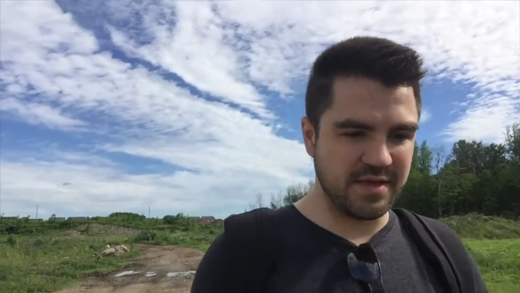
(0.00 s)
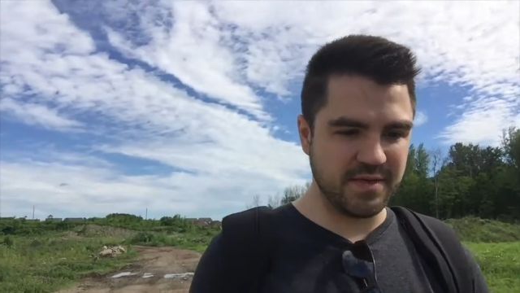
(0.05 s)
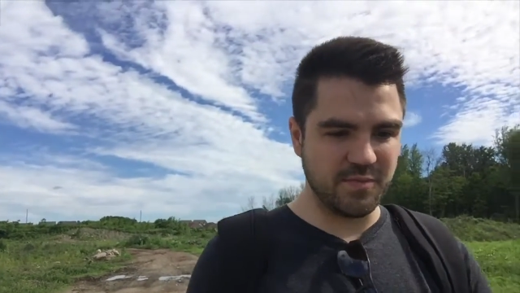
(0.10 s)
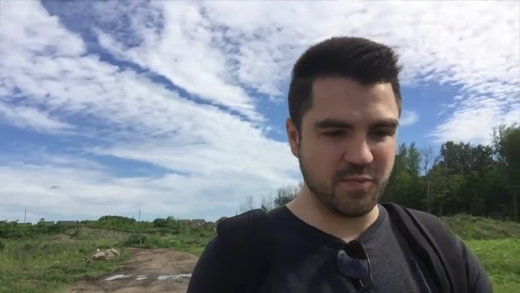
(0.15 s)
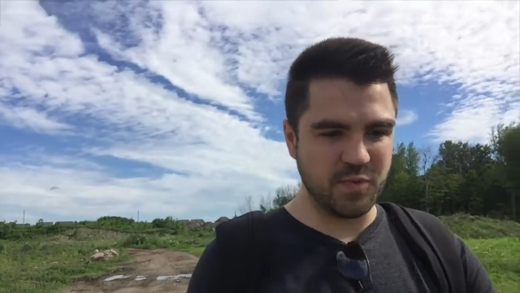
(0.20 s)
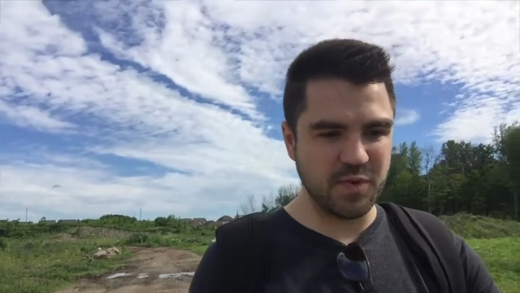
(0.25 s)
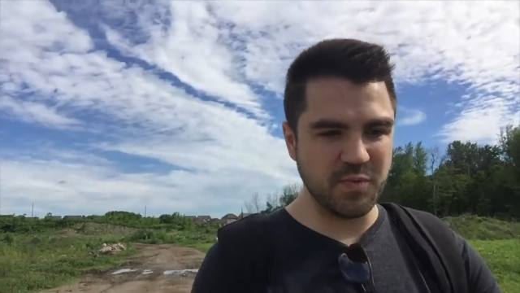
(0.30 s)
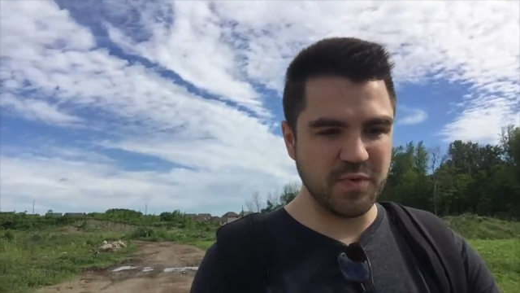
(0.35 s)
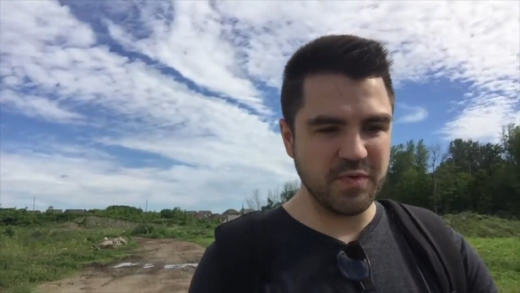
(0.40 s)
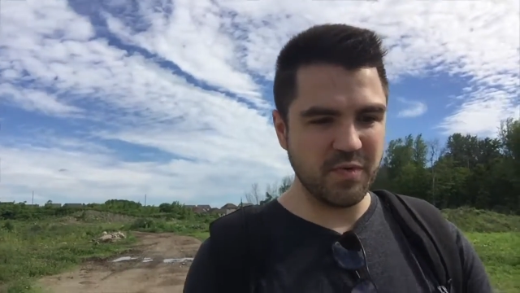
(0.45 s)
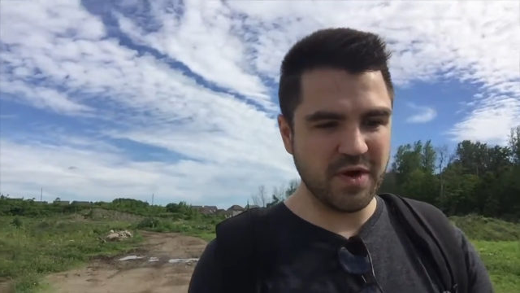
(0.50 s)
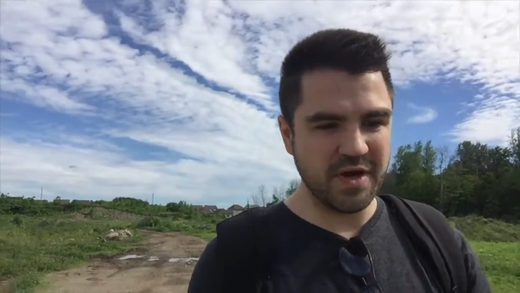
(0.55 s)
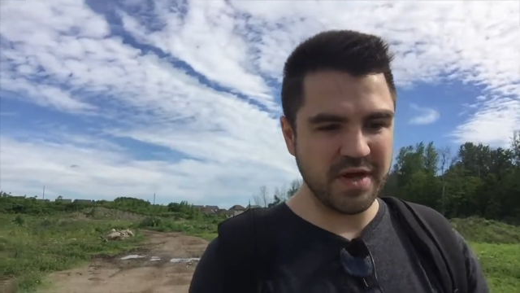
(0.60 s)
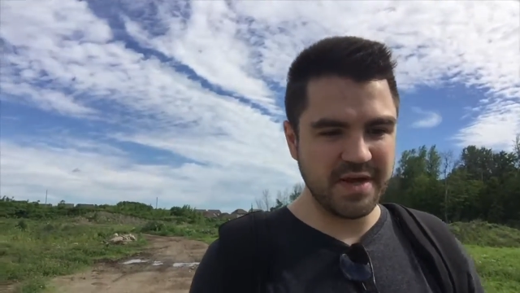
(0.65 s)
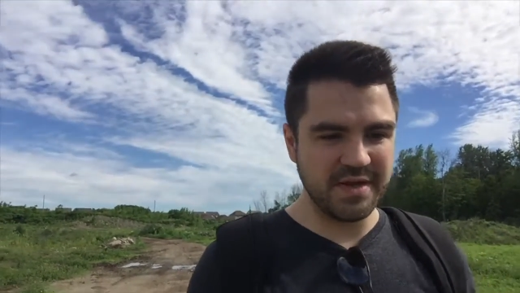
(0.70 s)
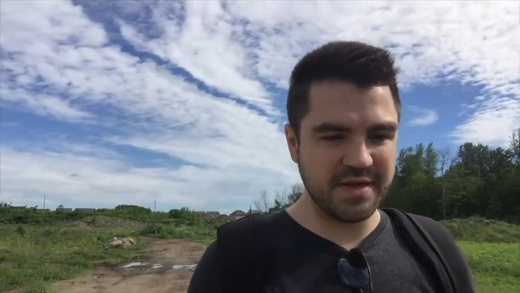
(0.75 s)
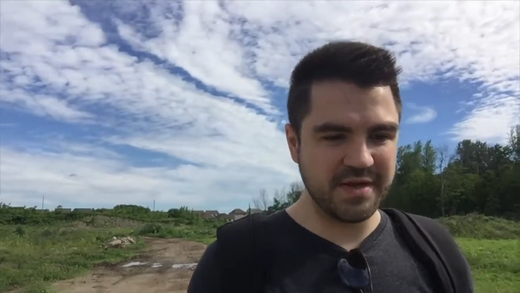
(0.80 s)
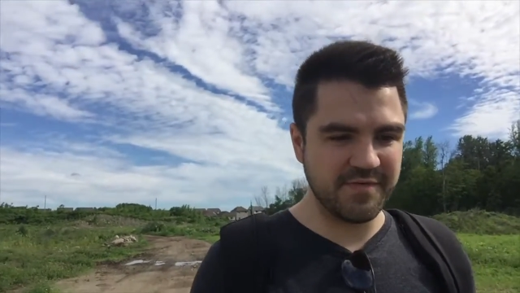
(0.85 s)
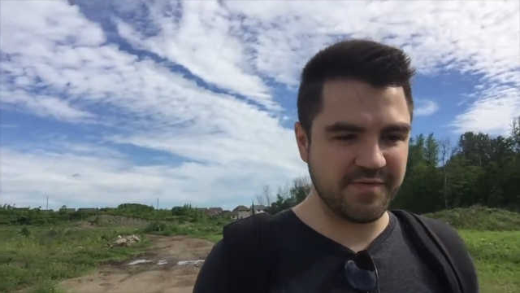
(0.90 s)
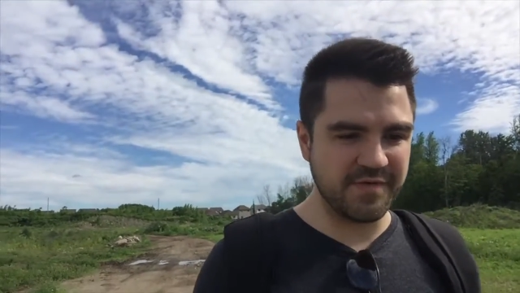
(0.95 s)
when we want
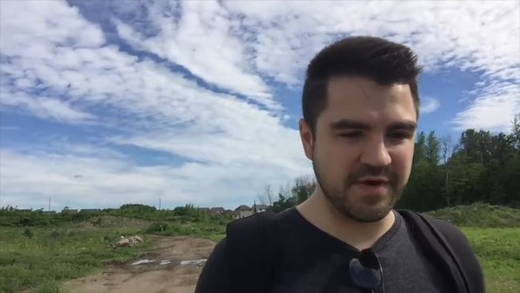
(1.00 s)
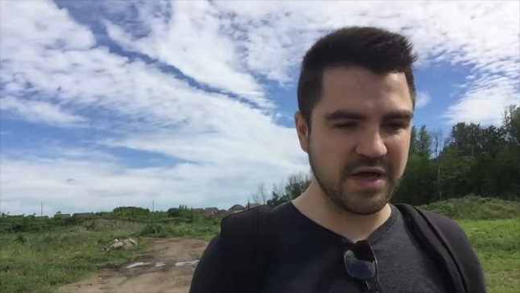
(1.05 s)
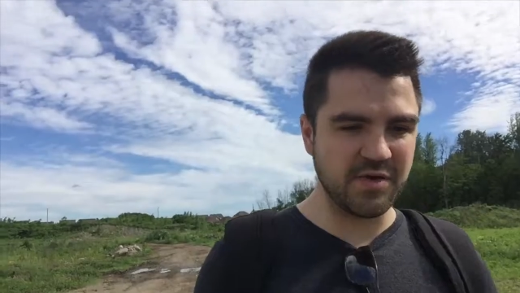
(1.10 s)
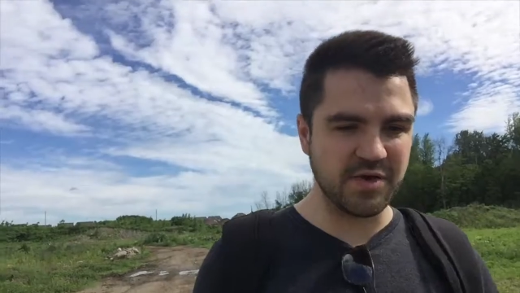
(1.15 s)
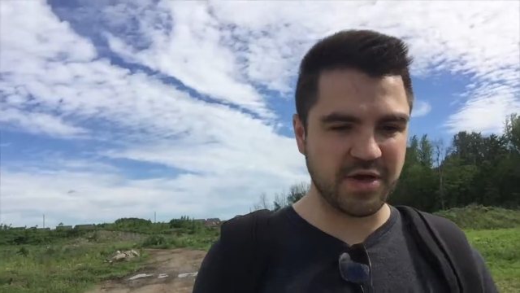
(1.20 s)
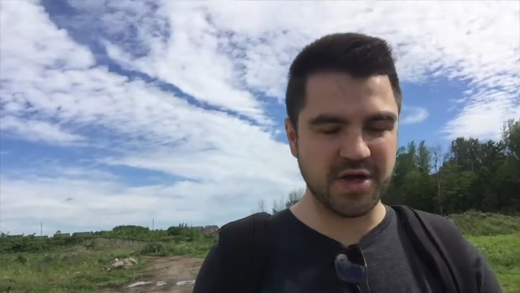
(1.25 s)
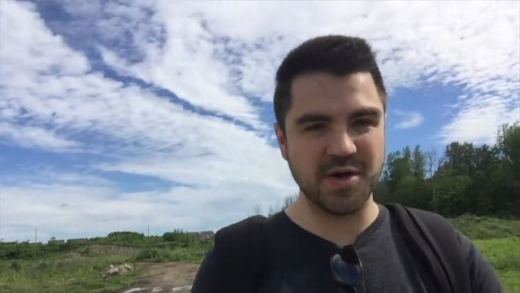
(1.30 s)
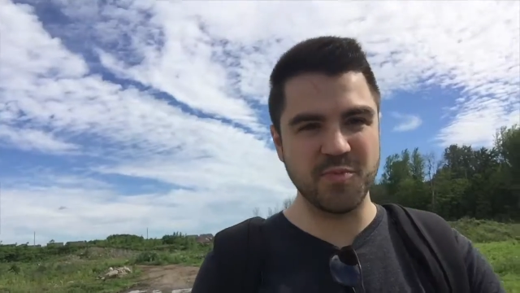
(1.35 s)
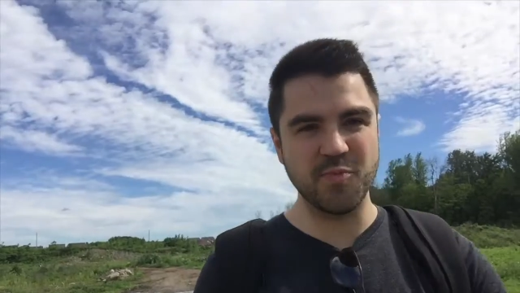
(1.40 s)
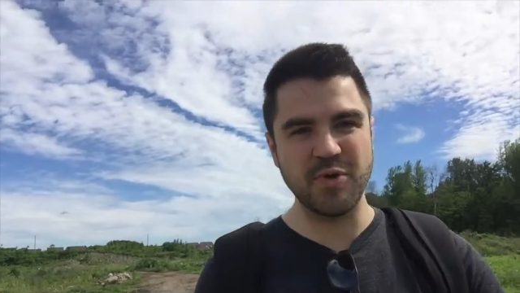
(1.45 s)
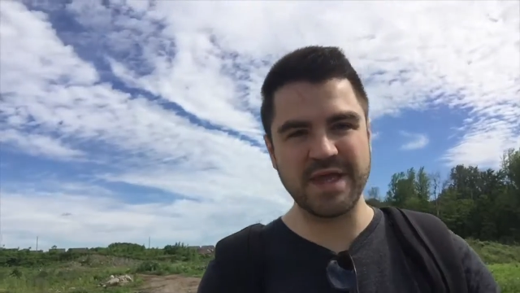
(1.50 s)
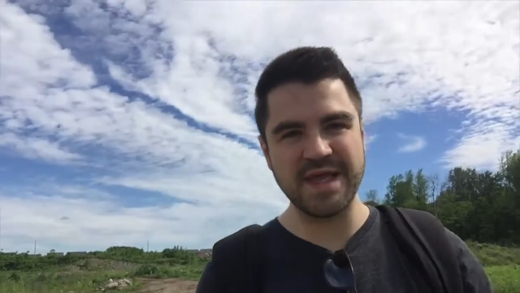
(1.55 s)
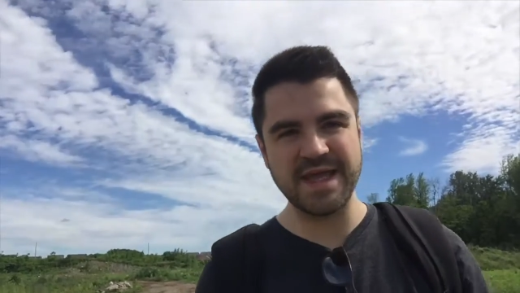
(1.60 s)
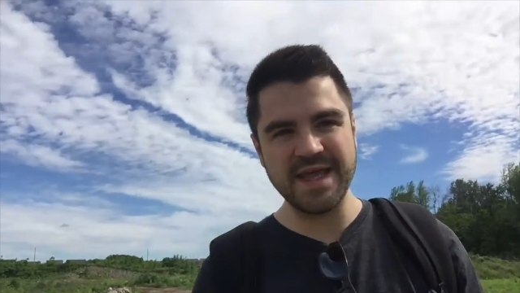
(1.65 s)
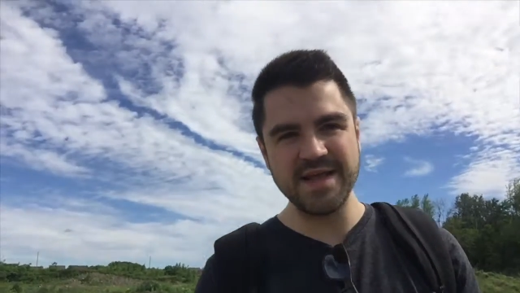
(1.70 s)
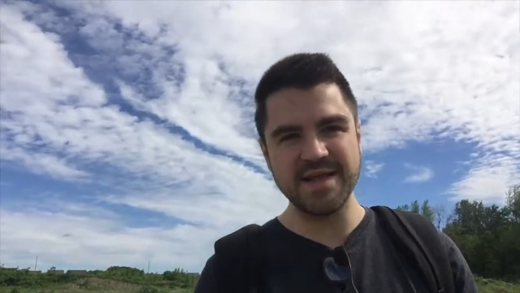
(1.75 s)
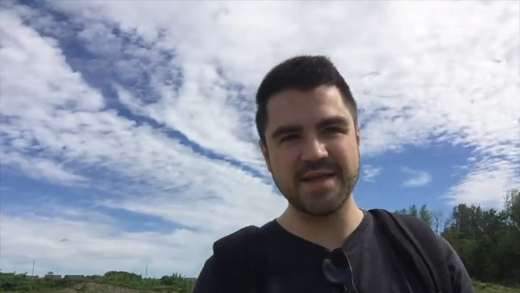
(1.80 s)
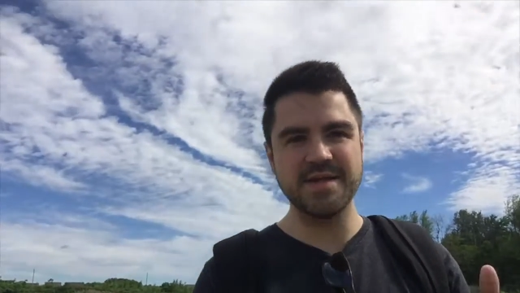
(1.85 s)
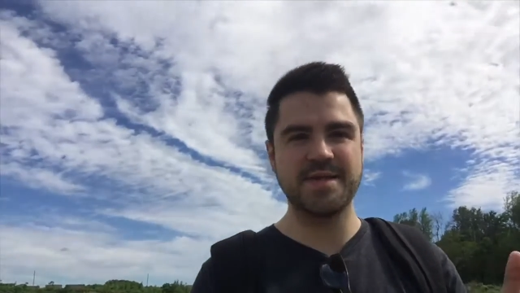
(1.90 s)
a different outcome, we can't